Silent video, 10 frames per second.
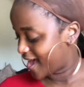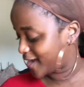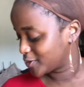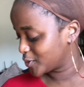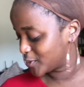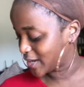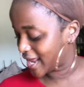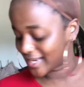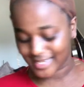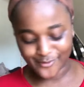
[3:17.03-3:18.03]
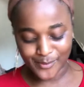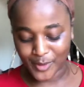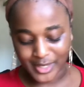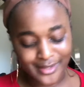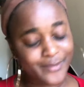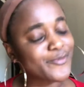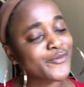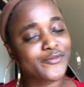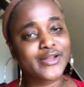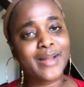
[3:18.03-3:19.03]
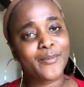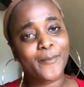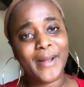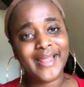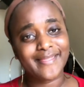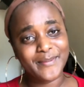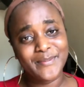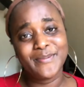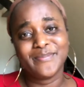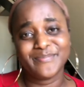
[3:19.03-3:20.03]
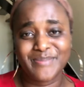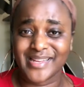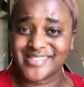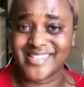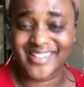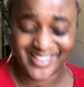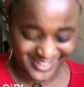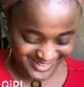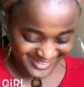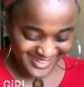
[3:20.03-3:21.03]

I knew, like, if I'm not getting them for free, I'm not buying them, basically.